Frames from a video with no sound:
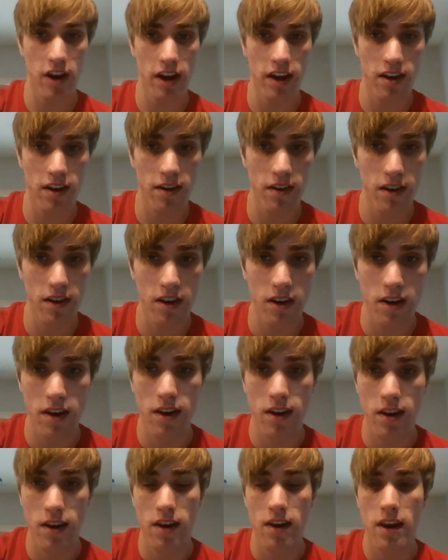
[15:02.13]
check.
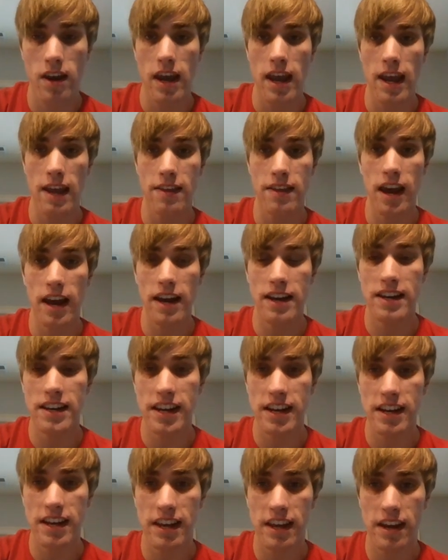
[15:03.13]
And the
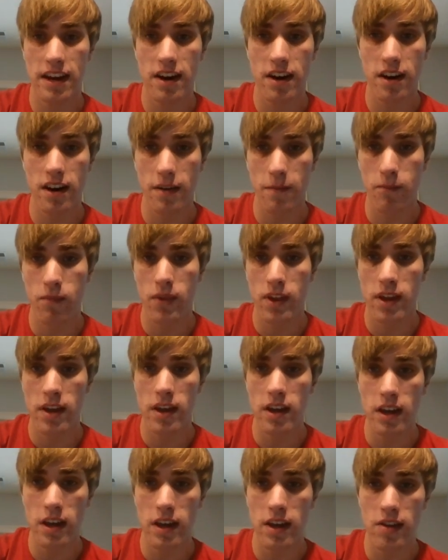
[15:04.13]
idea here
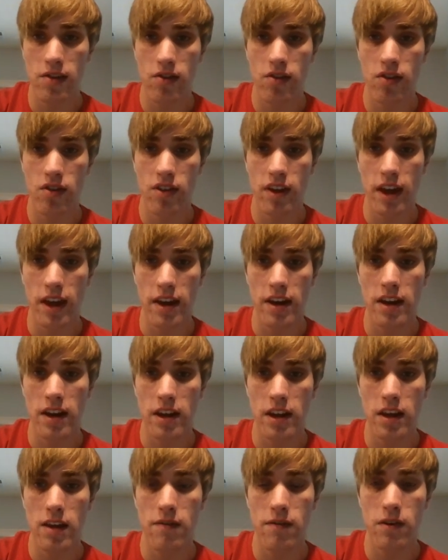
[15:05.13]
is that
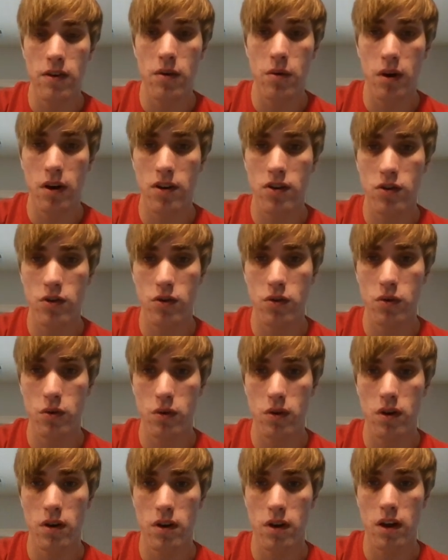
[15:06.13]
if you are
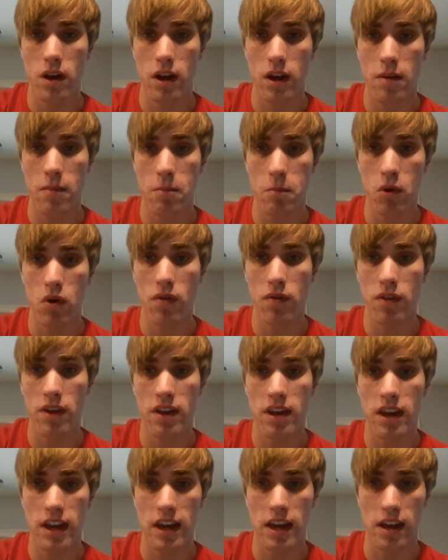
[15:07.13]
to move
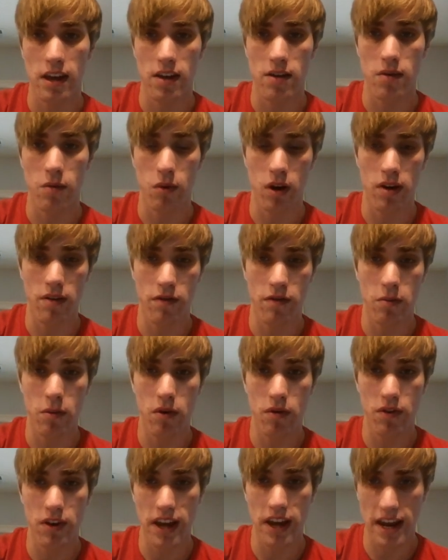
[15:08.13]
the king, well, if you
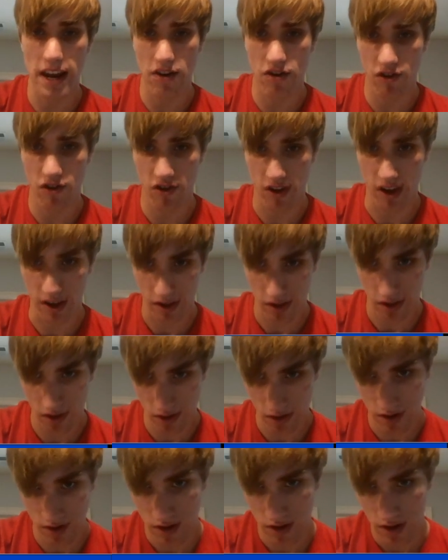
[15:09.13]
move to
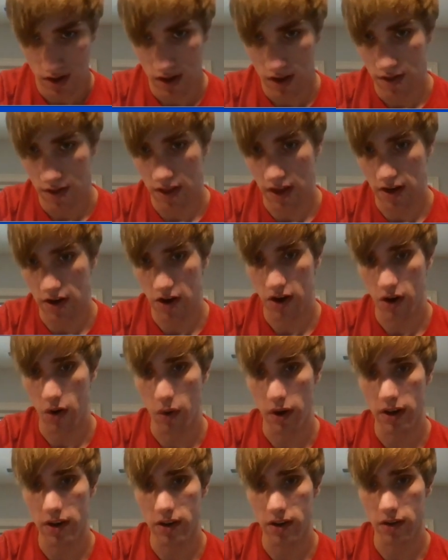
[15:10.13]
h6, then you're
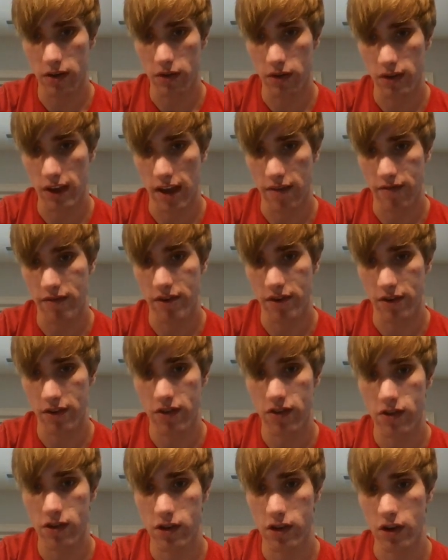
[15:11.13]
going to lose after,
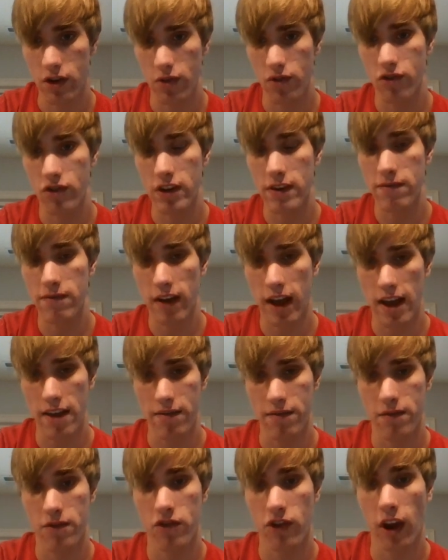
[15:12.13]

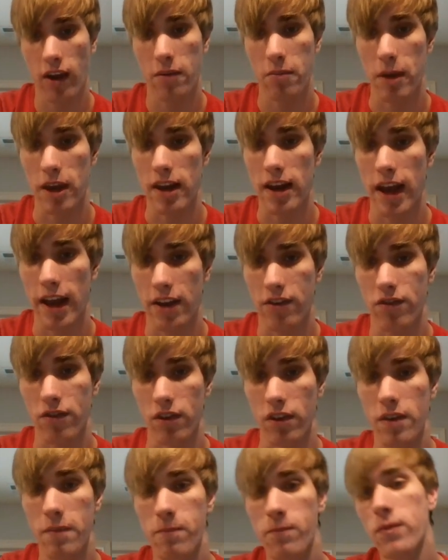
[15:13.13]
g5 checkmate,
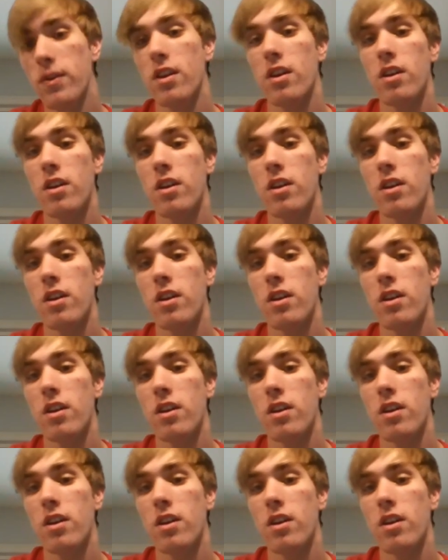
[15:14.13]
actually.